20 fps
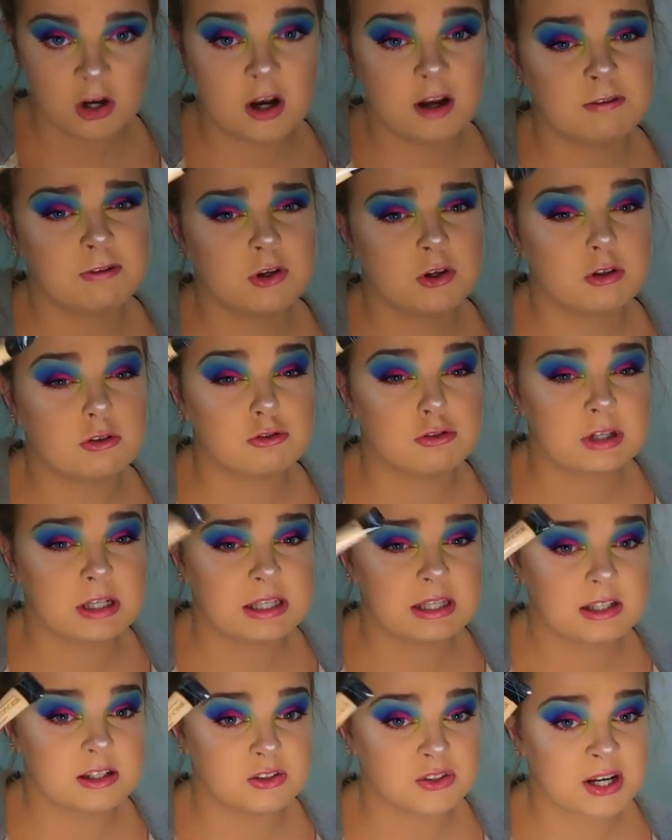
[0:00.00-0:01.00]
I've heard
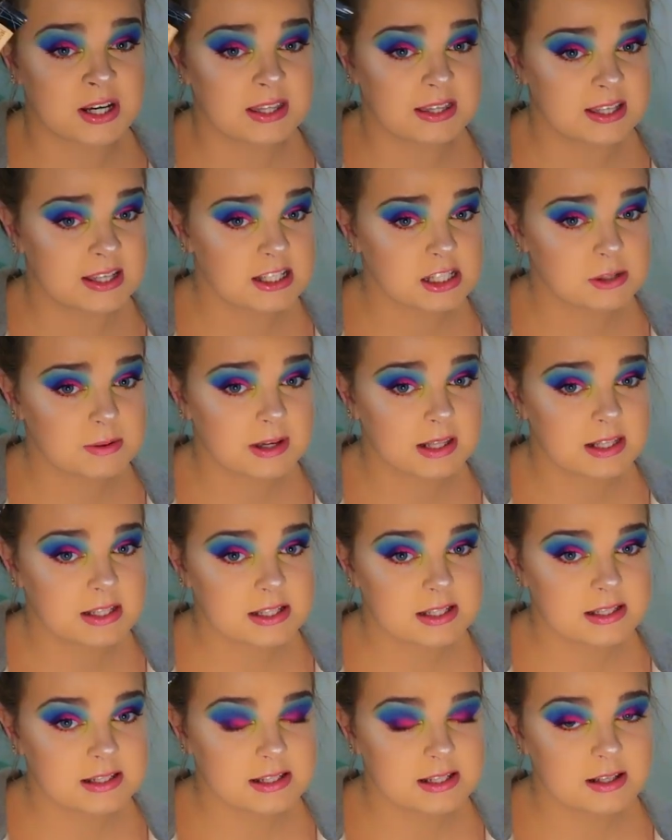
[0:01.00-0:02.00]
really great things about
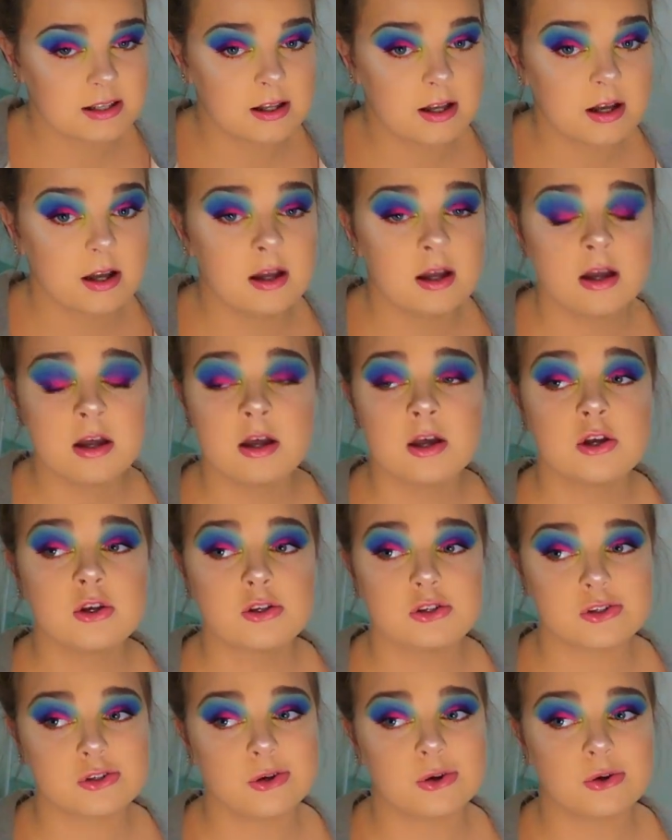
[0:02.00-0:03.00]
this concealer,
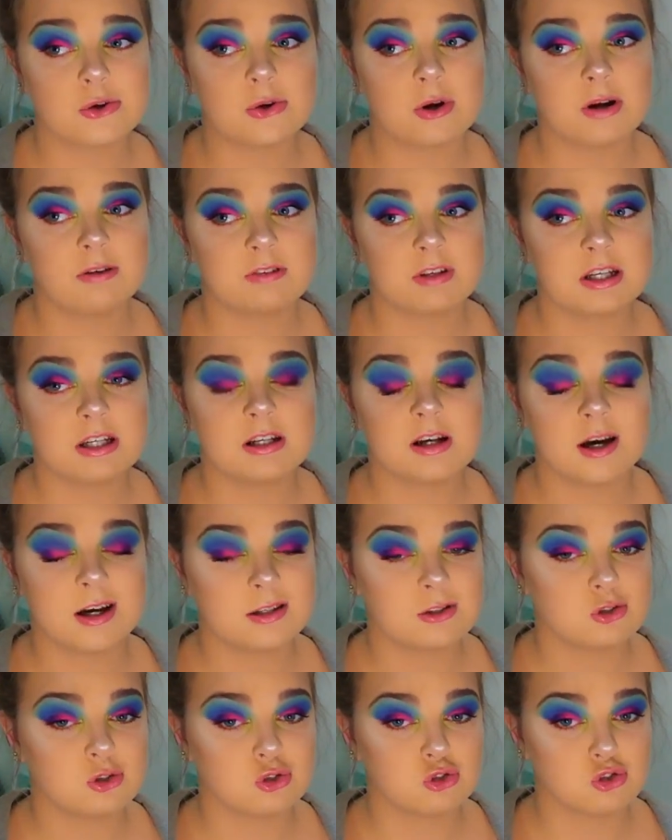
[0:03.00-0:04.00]
so I figured
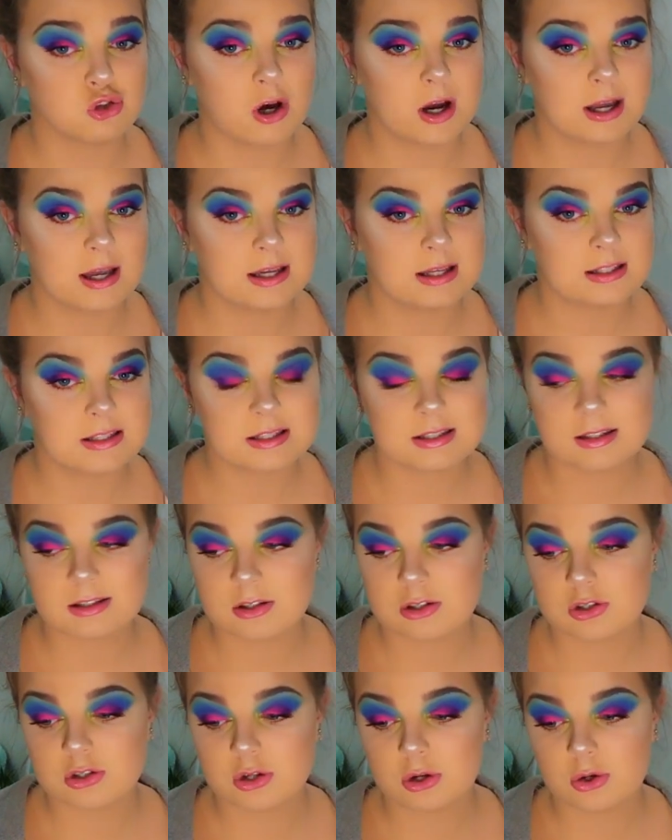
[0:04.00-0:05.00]
I'd try it.
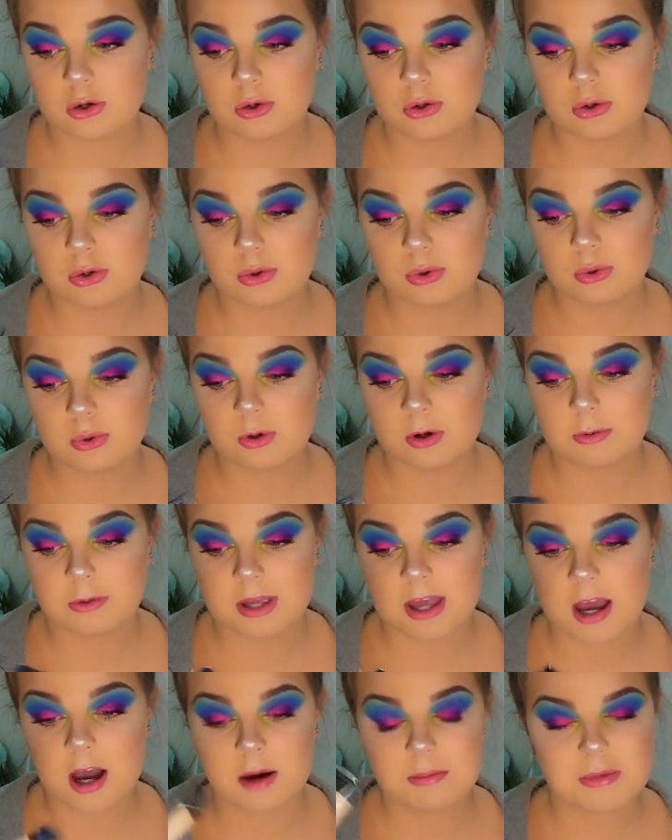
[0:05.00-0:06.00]
So
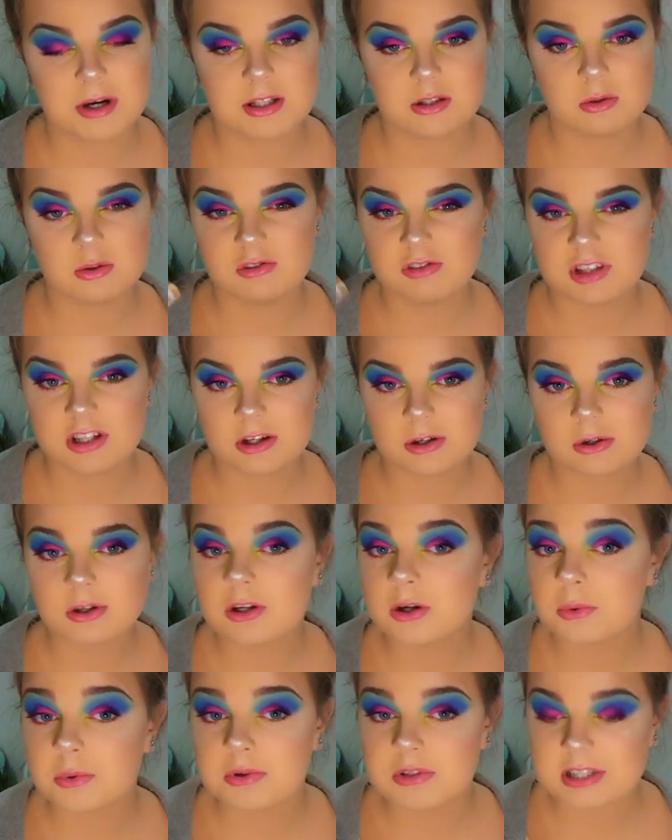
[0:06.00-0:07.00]
yeah, I might do a video
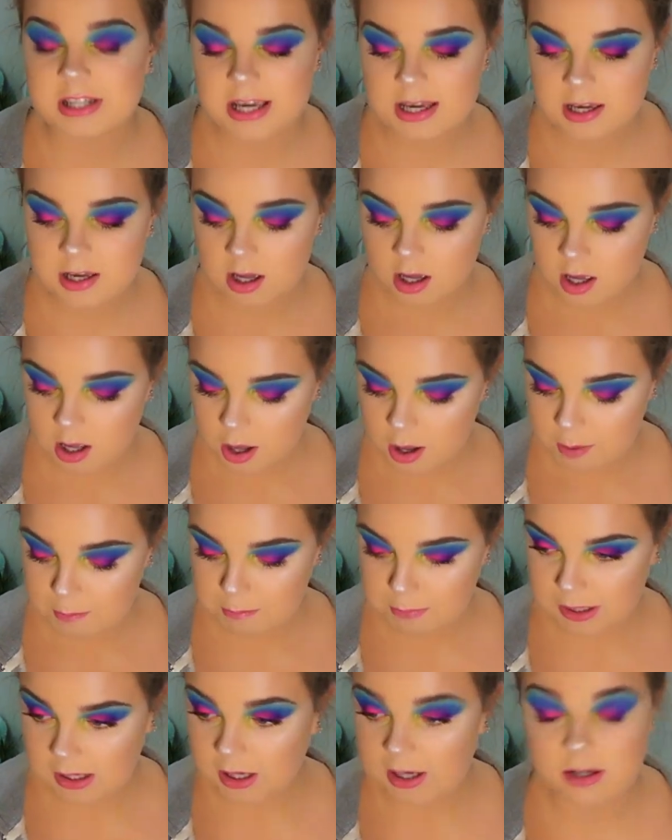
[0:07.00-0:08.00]
on it, we'll see.
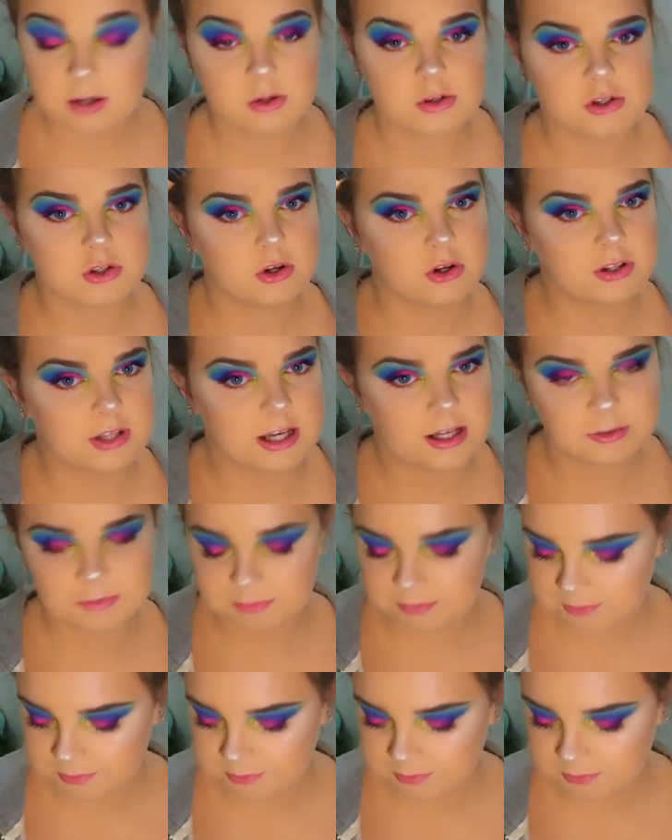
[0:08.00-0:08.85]
But I also got that.